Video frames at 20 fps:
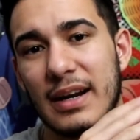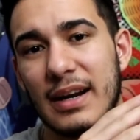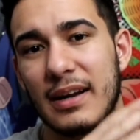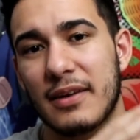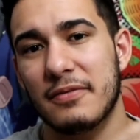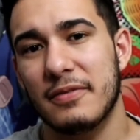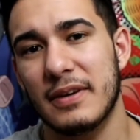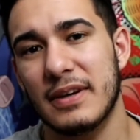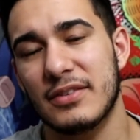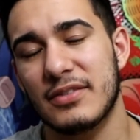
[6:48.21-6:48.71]

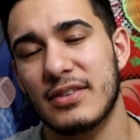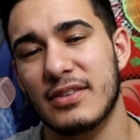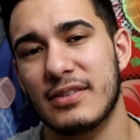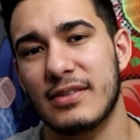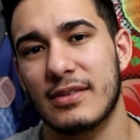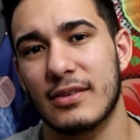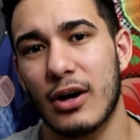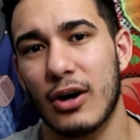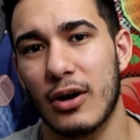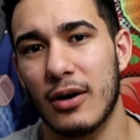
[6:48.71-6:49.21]
like
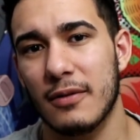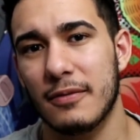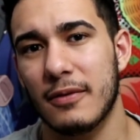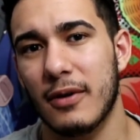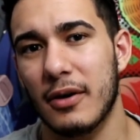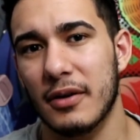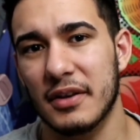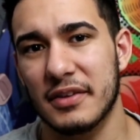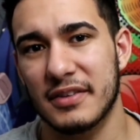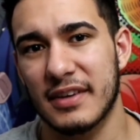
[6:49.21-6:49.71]
finishes
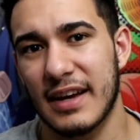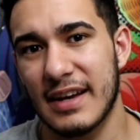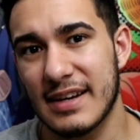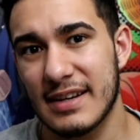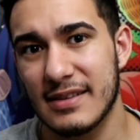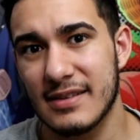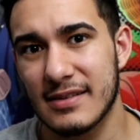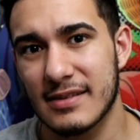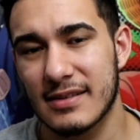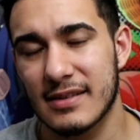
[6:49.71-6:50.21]
off all the
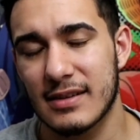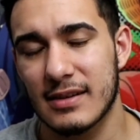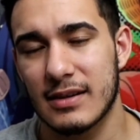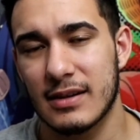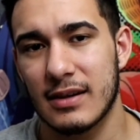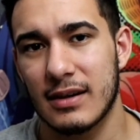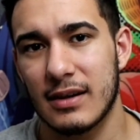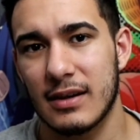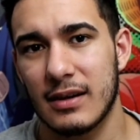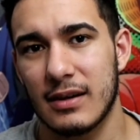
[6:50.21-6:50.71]

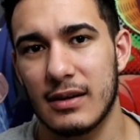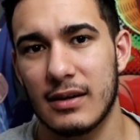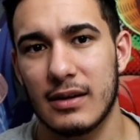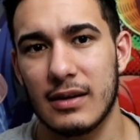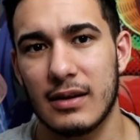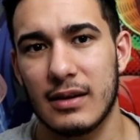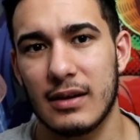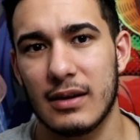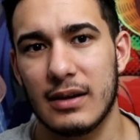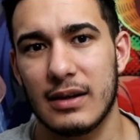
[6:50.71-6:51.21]
Titans,
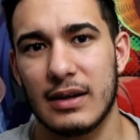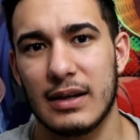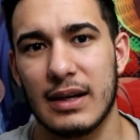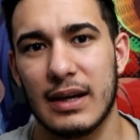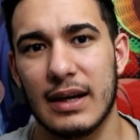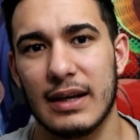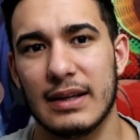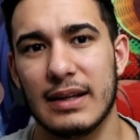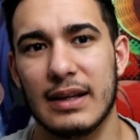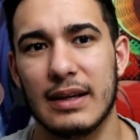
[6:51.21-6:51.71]

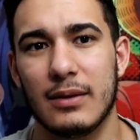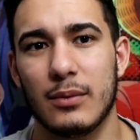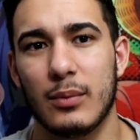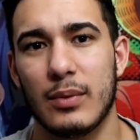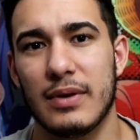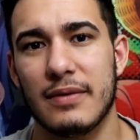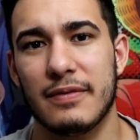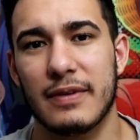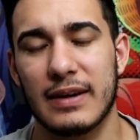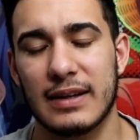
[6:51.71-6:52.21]
and then
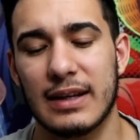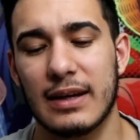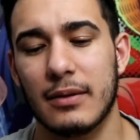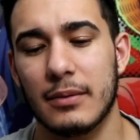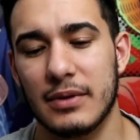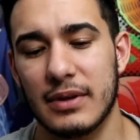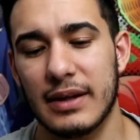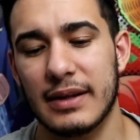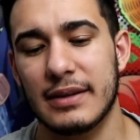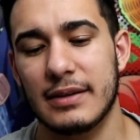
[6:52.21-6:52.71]
we find
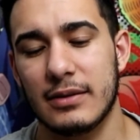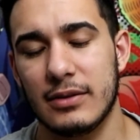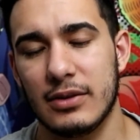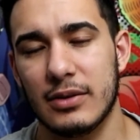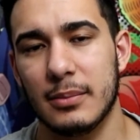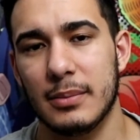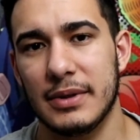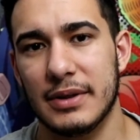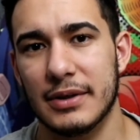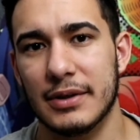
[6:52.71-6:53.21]
out like
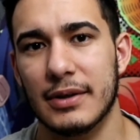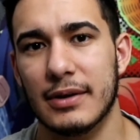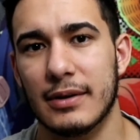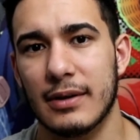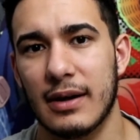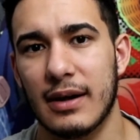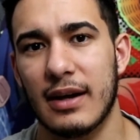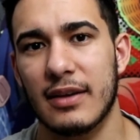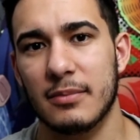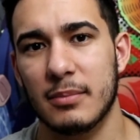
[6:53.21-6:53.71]

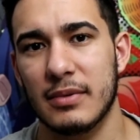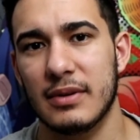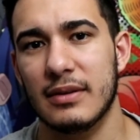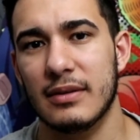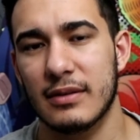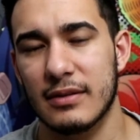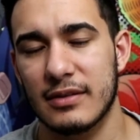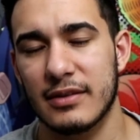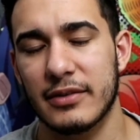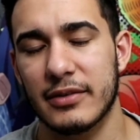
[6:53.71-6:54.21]
Ymir has been
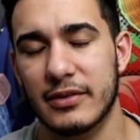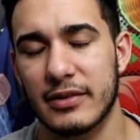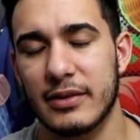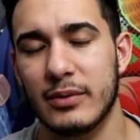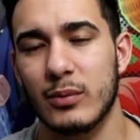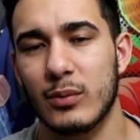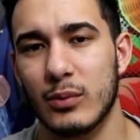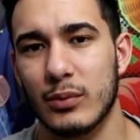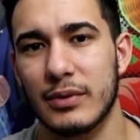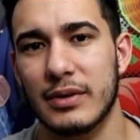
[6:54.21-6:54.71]

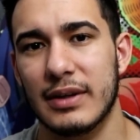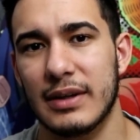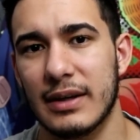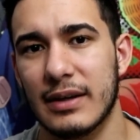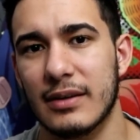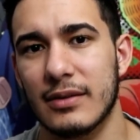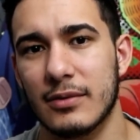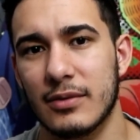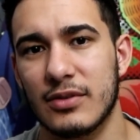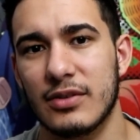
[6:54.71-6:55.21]
seriously wounded
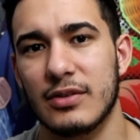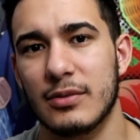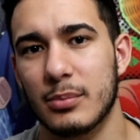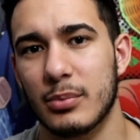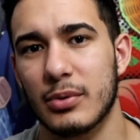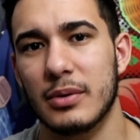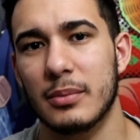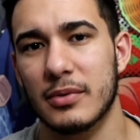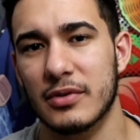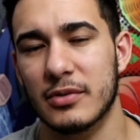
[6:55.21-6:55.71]
and she's
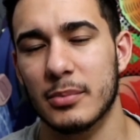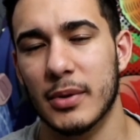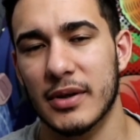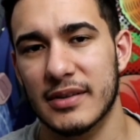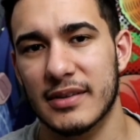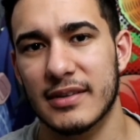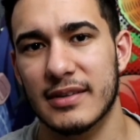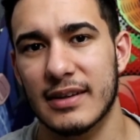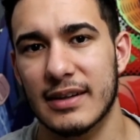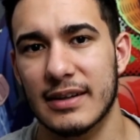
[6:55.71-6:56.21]
pretty much
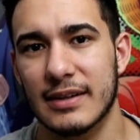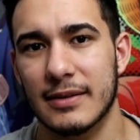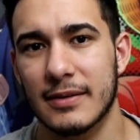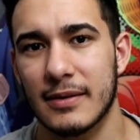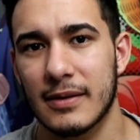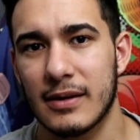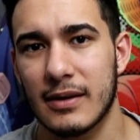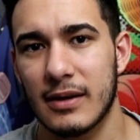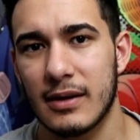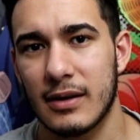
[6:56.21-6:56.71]
about to die.
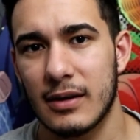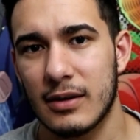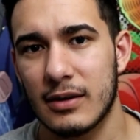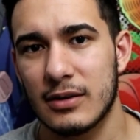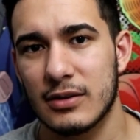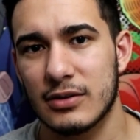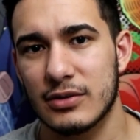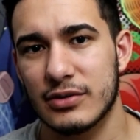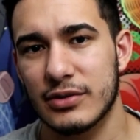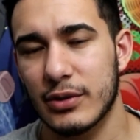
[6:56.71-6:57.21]

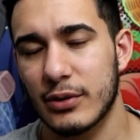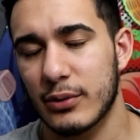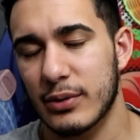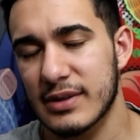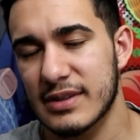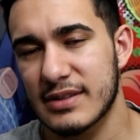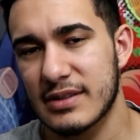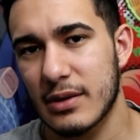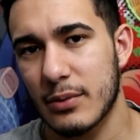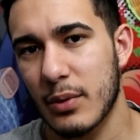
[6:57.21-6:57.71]
So
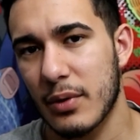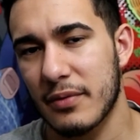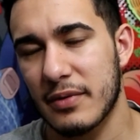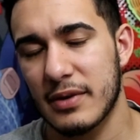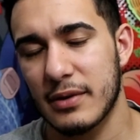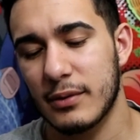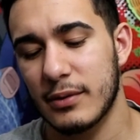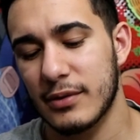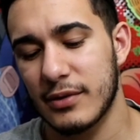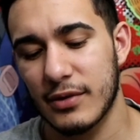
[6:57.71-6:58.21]
Christa
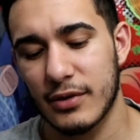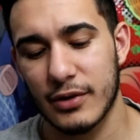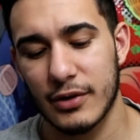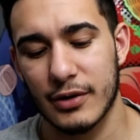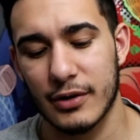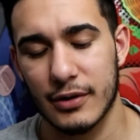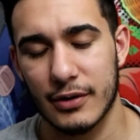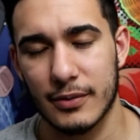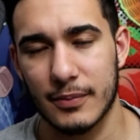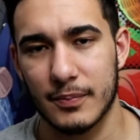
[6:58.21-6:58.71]
reveals
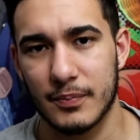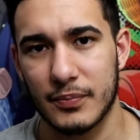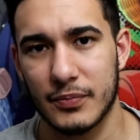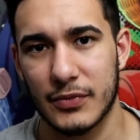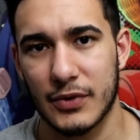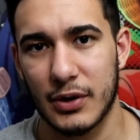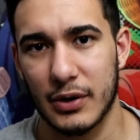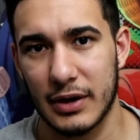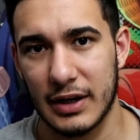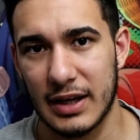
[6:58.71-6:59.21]
her
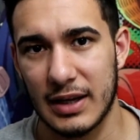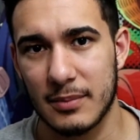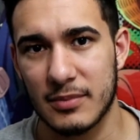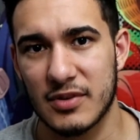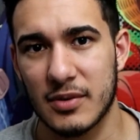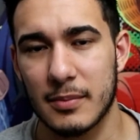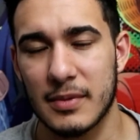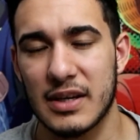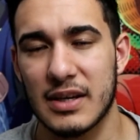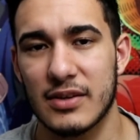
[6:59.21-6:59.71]
name
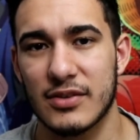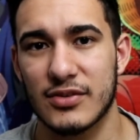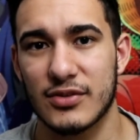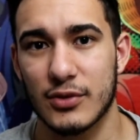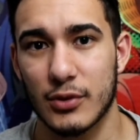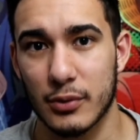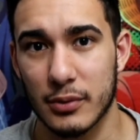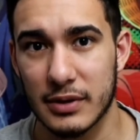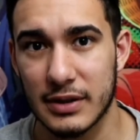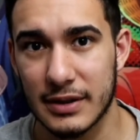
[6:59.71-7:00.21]
to be
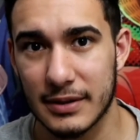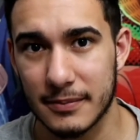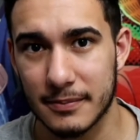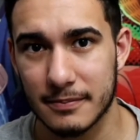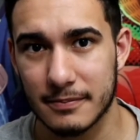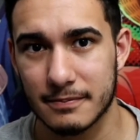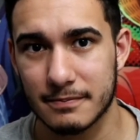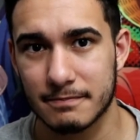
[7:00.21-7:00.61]
Historia,